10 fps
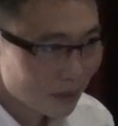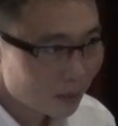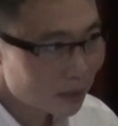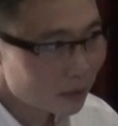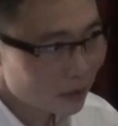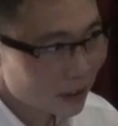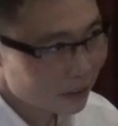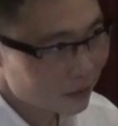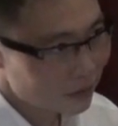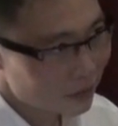people who
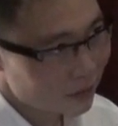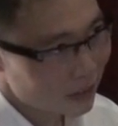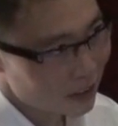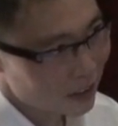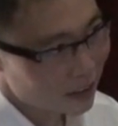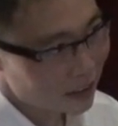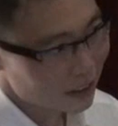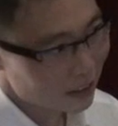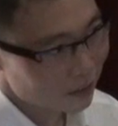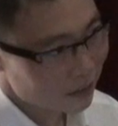have
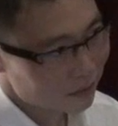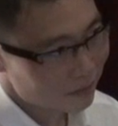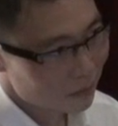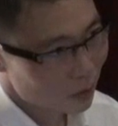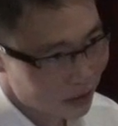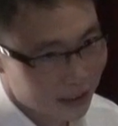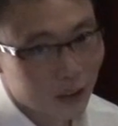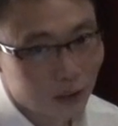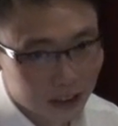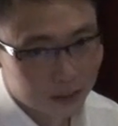who are
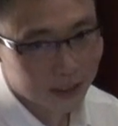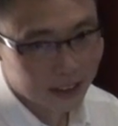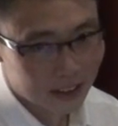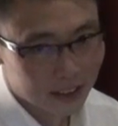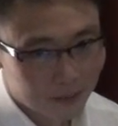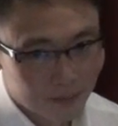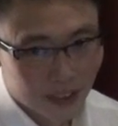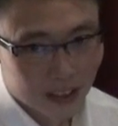stakeholders basically,